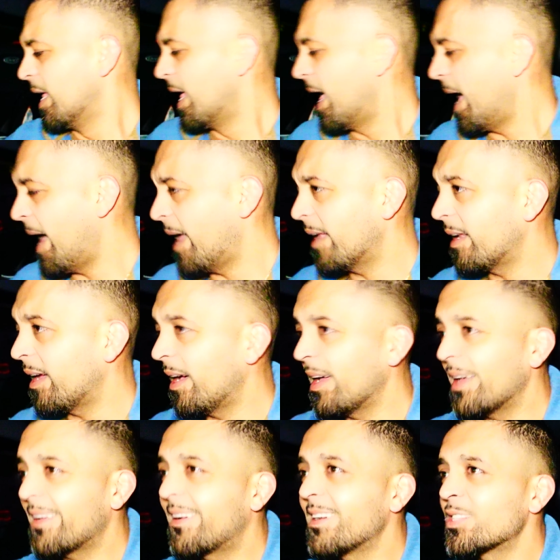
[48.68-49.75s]
And
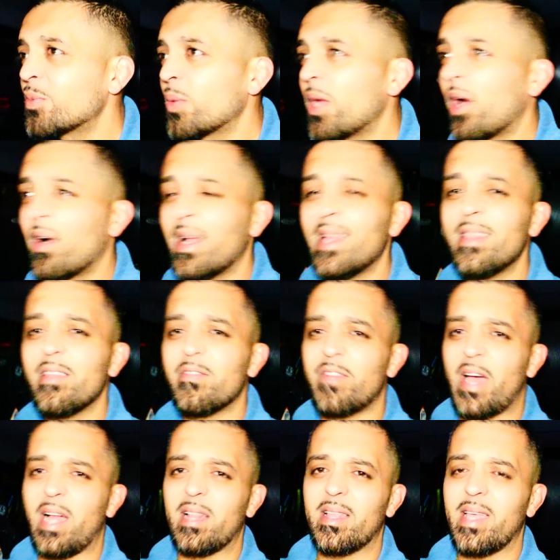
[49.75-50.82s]
because we are in the
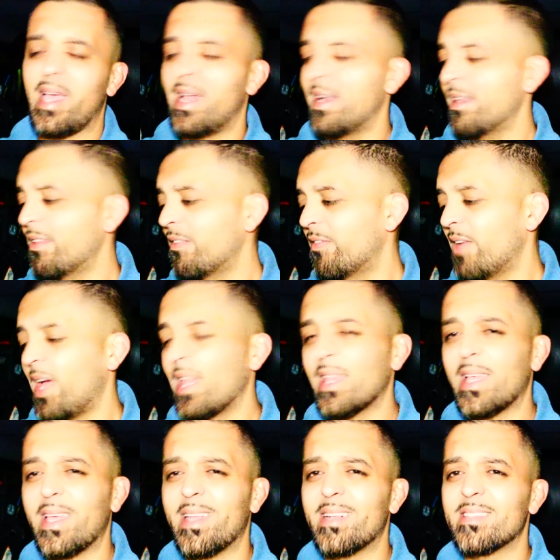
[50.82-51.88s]
valley, and in the
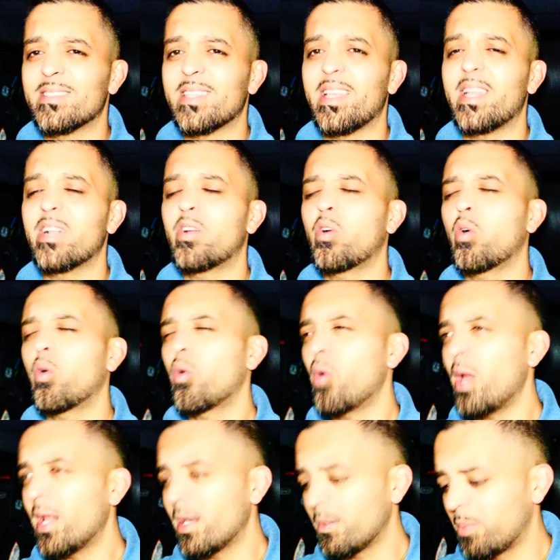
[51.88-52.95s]
valley it is
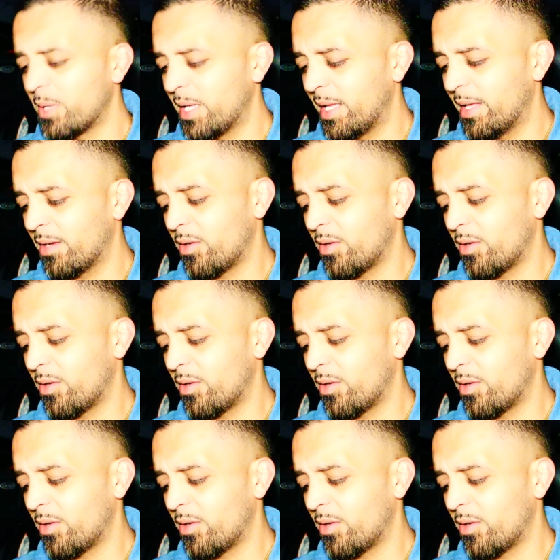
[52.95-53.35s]
incredibly